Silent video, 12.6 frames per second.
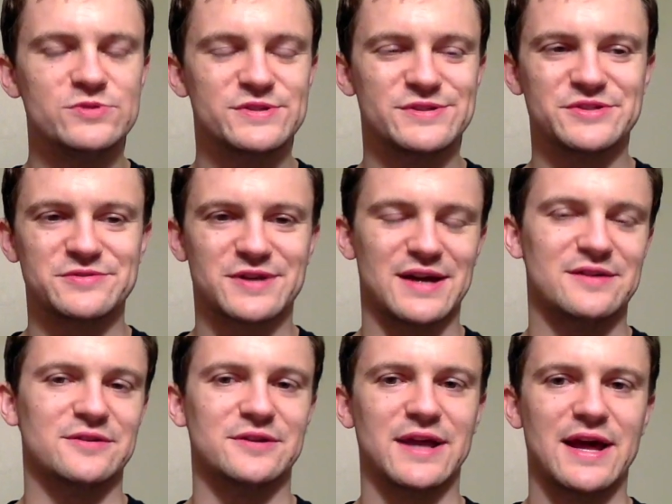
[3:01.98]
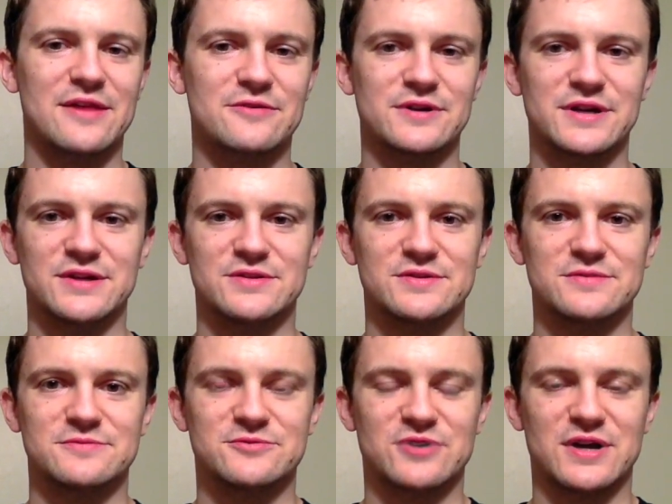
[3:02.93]
just kind of gathering,
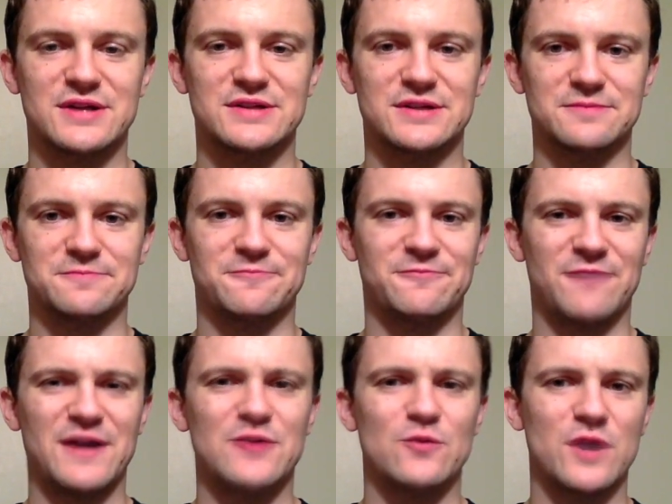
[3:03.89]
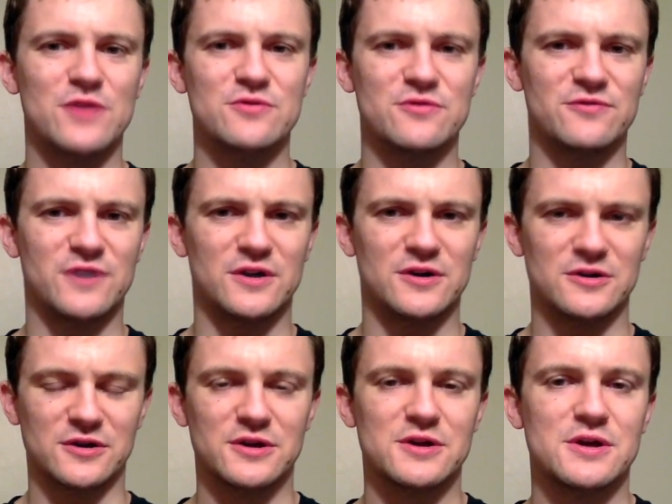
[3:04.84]
he's trying to find a way through the
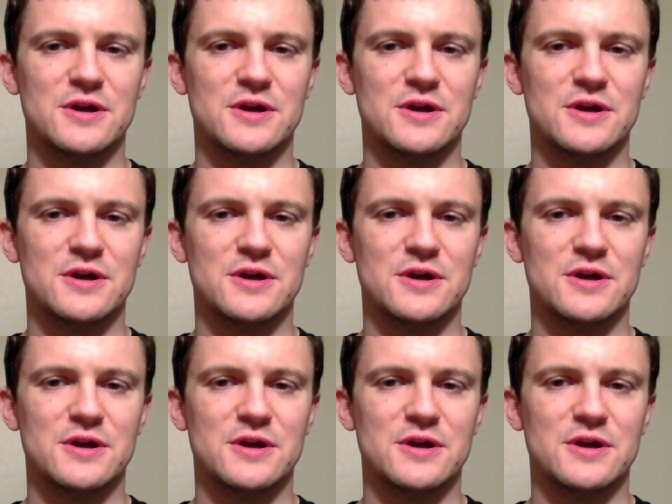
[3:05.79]
fog.